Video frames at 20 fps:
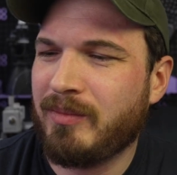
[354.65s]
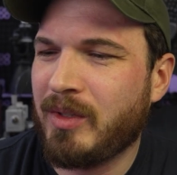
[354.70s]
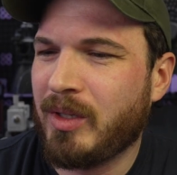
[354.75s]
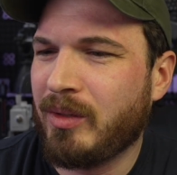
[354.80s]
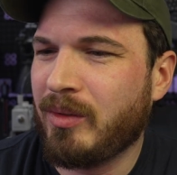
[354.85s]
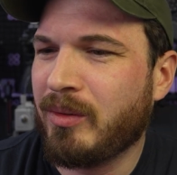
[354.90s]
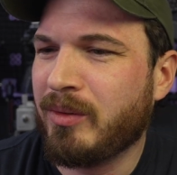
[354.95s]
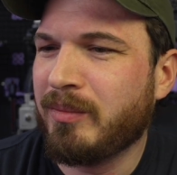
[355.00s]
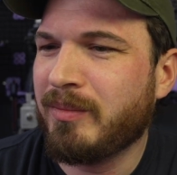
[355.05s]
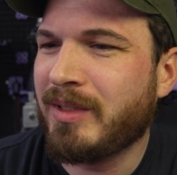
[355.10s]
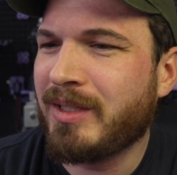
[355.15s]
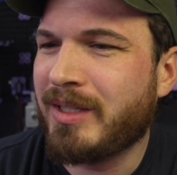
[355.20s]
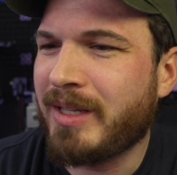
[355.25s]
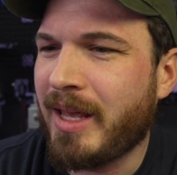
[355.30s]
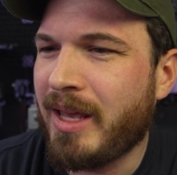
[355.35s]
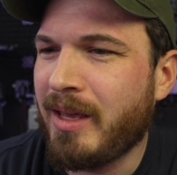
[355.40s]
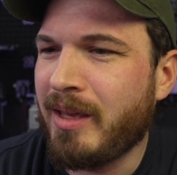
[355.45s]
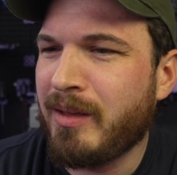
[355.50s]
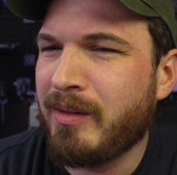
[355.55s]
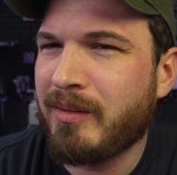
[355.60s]
you know,
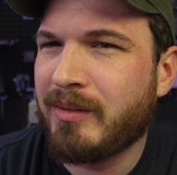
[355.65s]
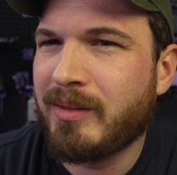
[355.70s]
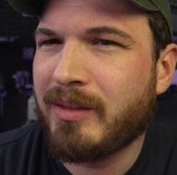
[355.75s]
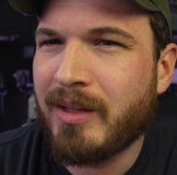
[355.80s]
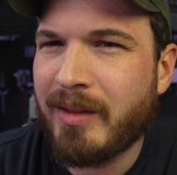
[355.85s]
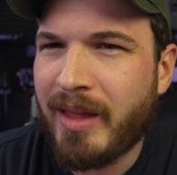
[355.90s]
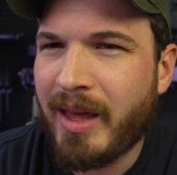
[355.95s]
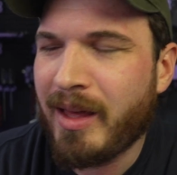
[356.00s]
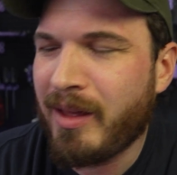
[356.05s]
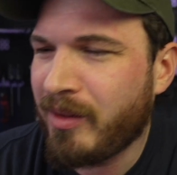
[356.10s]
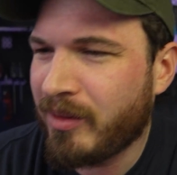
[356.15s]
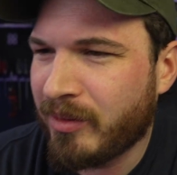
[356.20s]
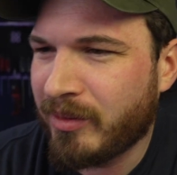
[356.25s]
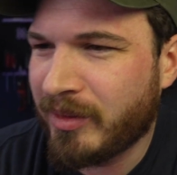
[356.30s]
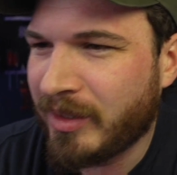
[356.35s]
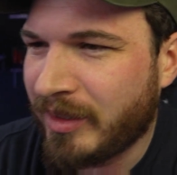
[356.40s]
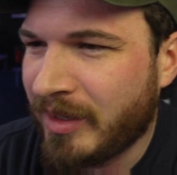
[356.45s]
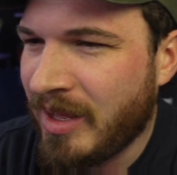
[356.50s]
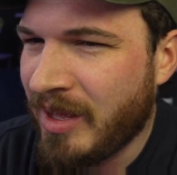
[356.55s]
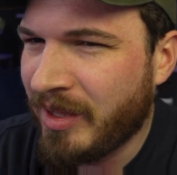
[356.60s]
say to that other
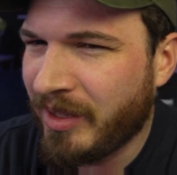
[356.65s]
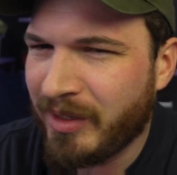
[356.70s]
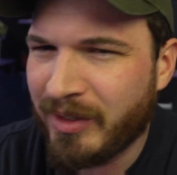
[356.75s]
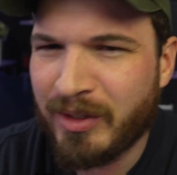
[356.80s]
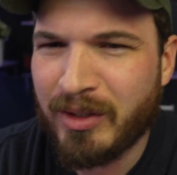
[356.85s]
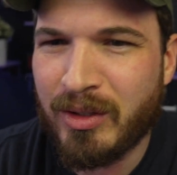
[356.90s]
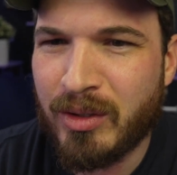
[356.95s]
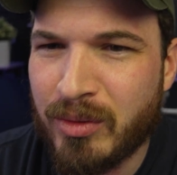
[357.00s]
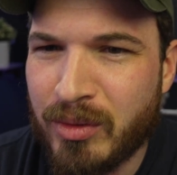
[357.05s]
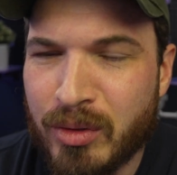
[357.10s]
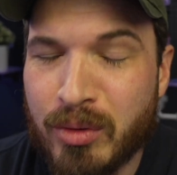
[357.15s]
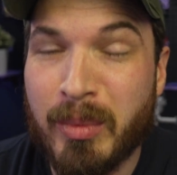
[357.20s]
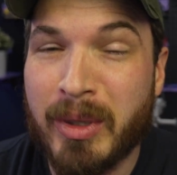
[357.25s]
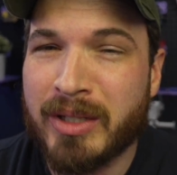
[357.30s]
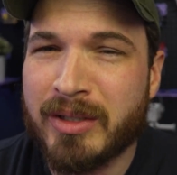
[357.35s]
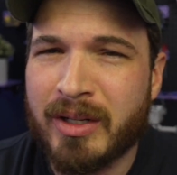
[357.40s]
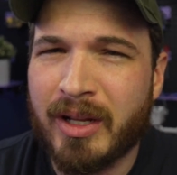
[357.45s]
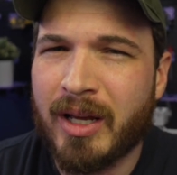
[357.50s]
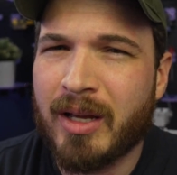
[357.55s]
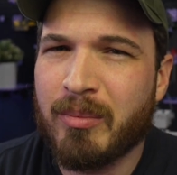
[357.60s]
than you
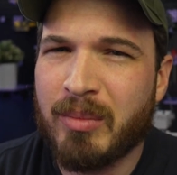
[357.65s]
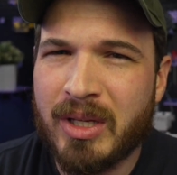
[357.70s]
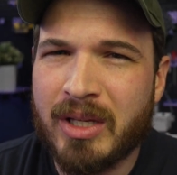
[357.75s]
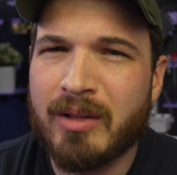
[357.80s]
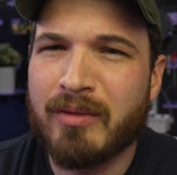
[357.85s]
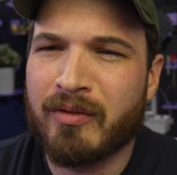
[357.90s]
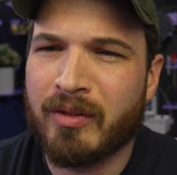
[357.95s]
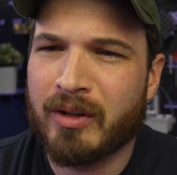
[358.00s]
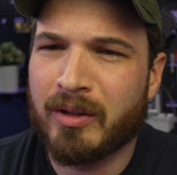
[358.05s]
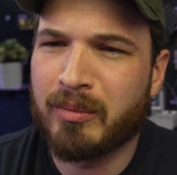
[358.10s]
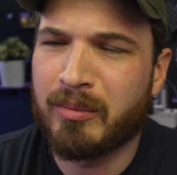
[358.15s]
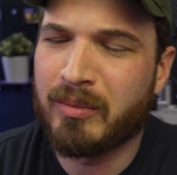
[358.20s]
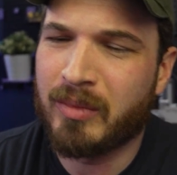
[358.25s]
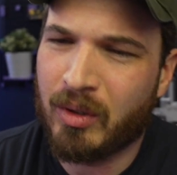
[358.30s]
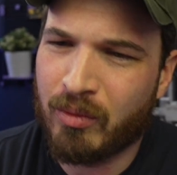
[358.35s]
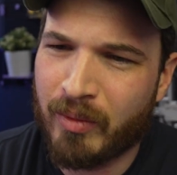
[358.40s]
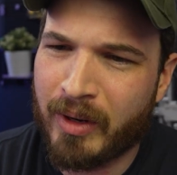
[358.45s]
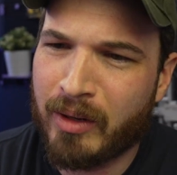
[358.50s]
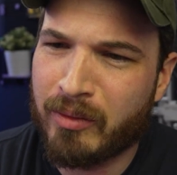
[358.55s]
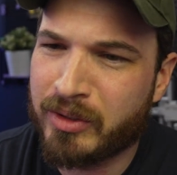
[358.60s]
must not be from
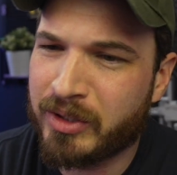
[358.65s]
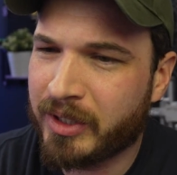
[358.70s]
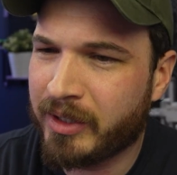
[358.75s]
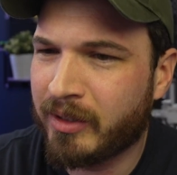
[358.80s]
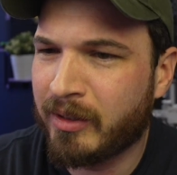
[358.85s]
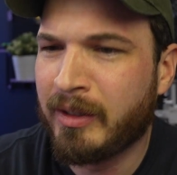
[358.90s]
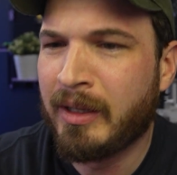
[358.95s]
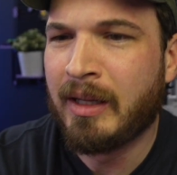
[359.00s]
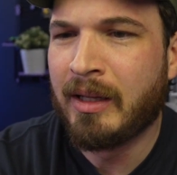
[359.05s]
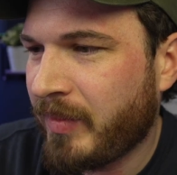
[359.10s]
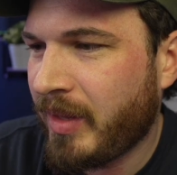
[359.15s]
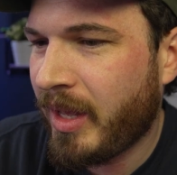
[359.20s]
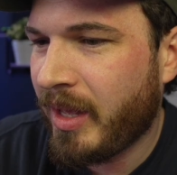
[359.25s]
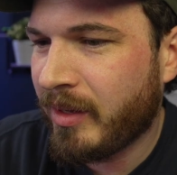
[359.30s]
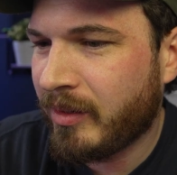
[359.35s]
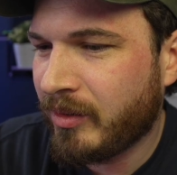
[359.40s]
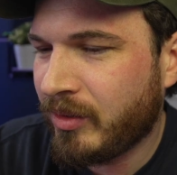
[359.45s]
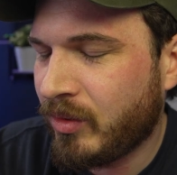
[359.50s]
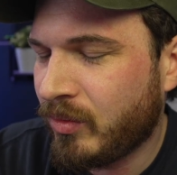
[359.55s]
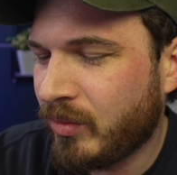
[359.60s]
around here,
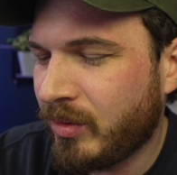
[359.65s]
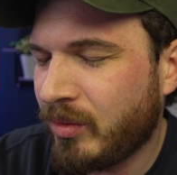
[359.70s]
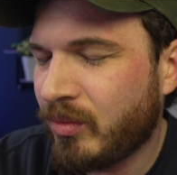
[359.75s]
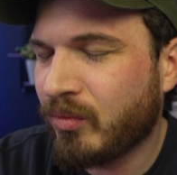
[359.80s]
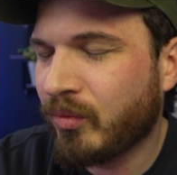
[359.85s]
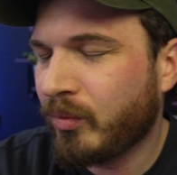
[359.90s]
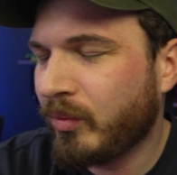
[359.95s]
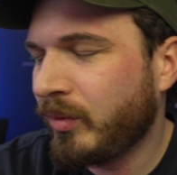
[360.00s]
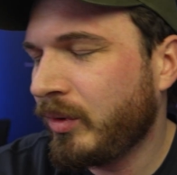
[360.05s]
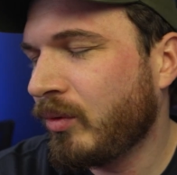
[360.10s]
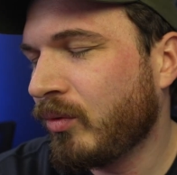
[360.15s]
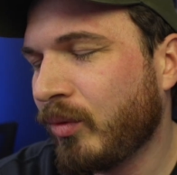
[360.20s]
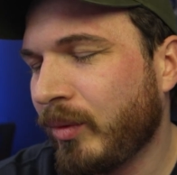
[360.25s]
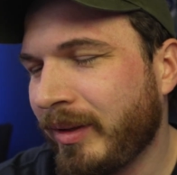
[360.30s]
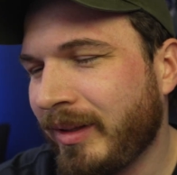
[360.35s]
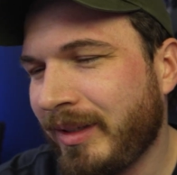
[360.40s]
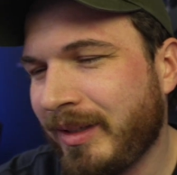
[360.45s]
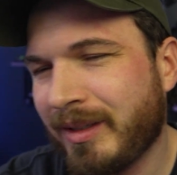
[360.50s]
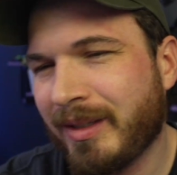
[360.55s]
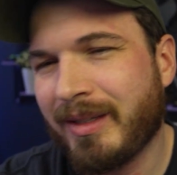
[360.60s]
and you
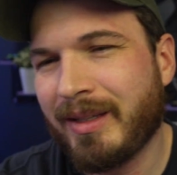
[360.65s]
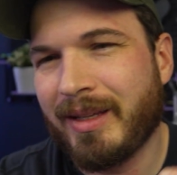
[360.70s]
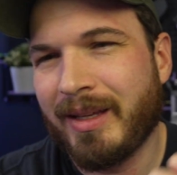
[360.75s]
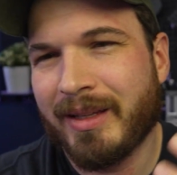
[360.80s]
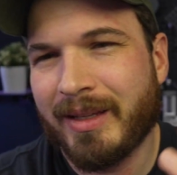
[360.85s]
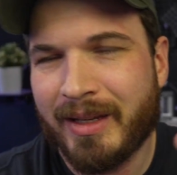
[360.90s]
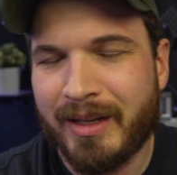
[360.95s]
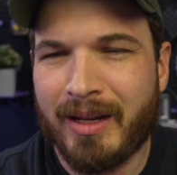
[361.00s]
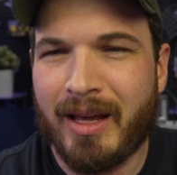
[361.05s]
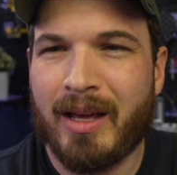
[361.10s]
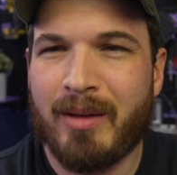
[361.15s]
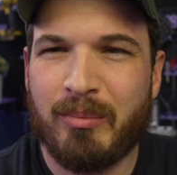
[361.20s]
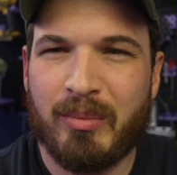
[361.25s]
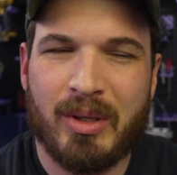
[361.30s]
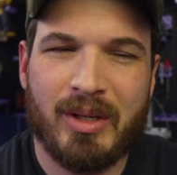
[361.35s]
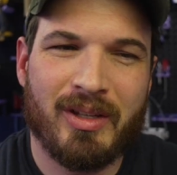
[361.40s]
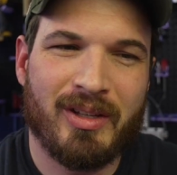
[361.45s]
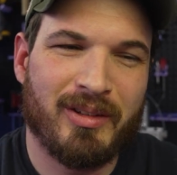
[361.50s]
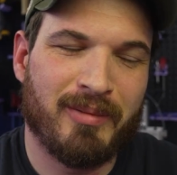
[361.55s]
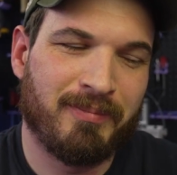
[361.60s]
really cannot
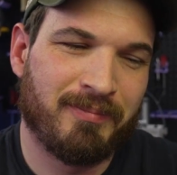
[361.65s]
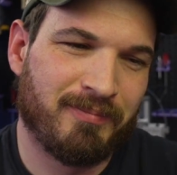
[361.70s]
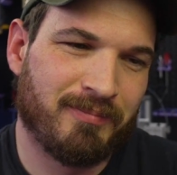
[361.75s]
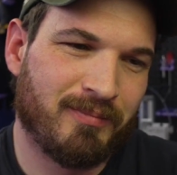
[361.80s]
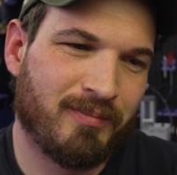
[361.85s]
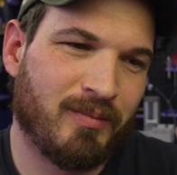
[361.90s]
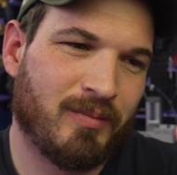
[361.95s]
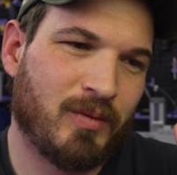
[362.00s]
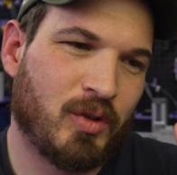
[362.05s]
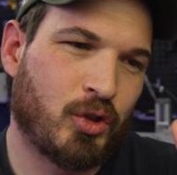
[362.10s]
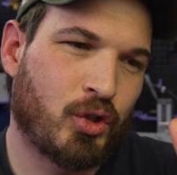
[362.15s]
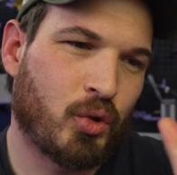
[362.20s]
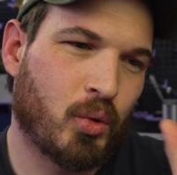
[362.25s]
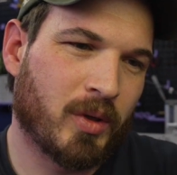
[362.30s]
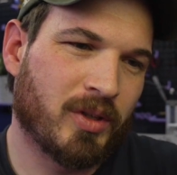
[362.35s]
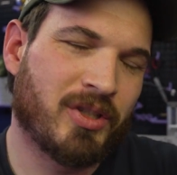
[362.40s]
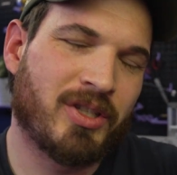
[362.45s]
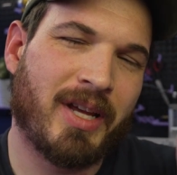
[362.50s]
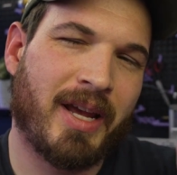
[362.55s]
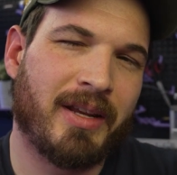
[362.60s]
be
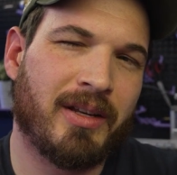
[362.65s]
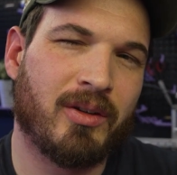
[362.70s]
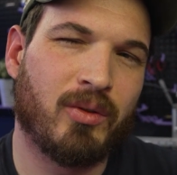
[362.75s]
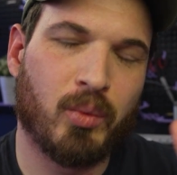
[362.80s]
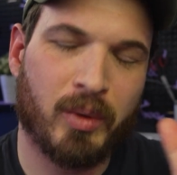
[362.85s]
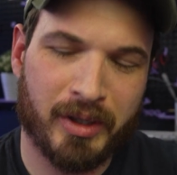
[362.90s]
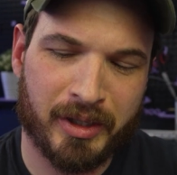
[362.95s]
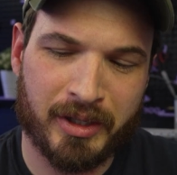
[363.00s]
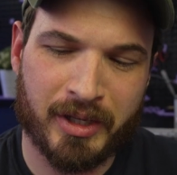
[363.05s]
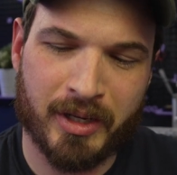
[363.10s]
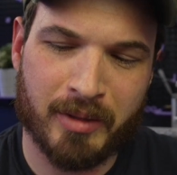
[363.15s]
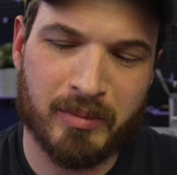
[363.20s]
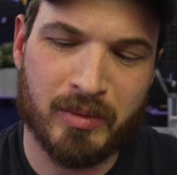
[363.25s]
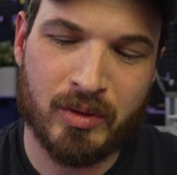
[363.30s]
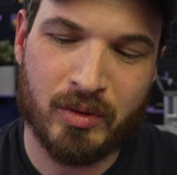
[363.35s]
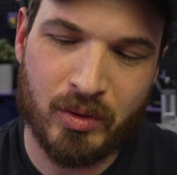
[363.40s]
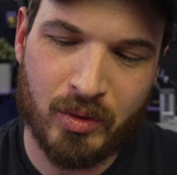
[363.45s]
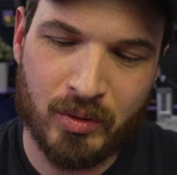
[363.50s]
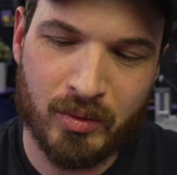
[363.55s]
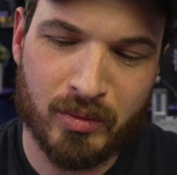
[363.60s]
short-sighted when it
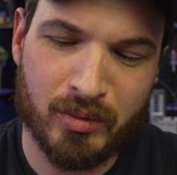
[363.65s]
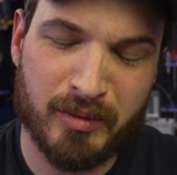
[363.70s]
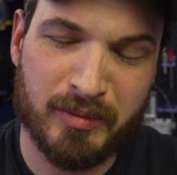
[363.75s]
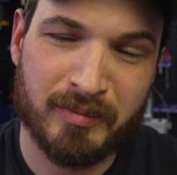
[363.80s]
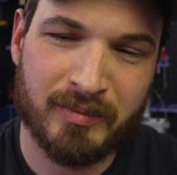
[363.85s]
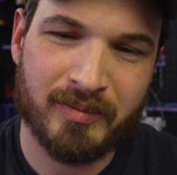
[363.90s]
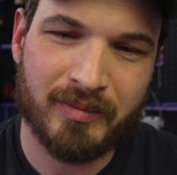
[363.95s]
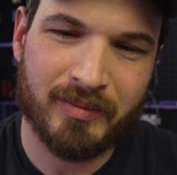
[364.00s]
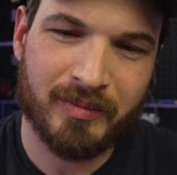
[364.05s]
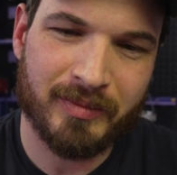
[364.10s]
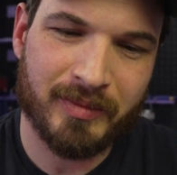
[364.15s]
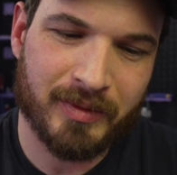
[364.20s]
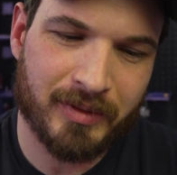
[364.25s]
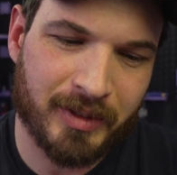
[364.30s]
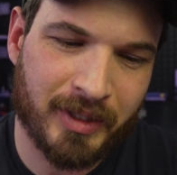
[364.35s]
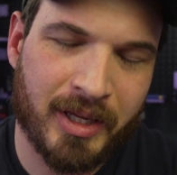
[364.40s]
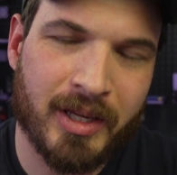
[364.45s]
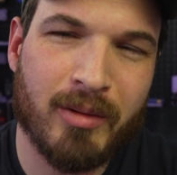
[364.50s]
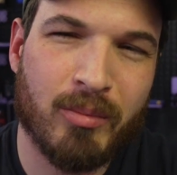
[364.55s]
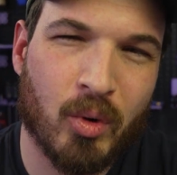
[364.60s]
comes to
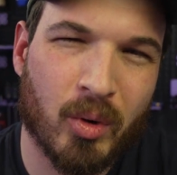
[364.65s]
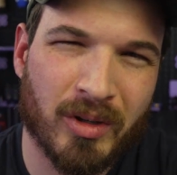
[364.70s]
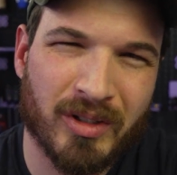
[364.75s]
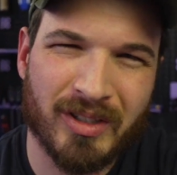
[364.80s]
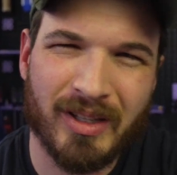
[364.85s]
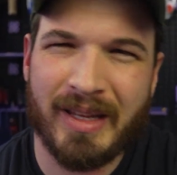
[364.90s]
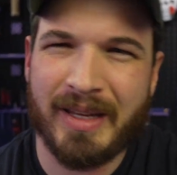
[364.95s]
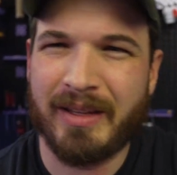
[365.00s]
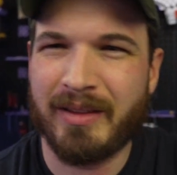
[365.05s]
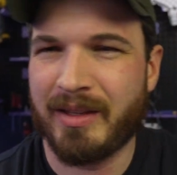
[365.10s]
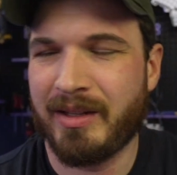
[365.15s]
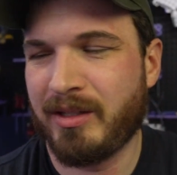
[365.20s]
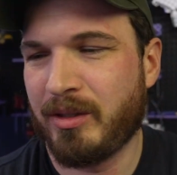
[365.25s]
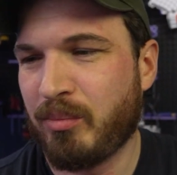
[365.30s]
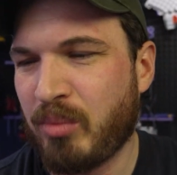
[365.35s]
keyboards like this.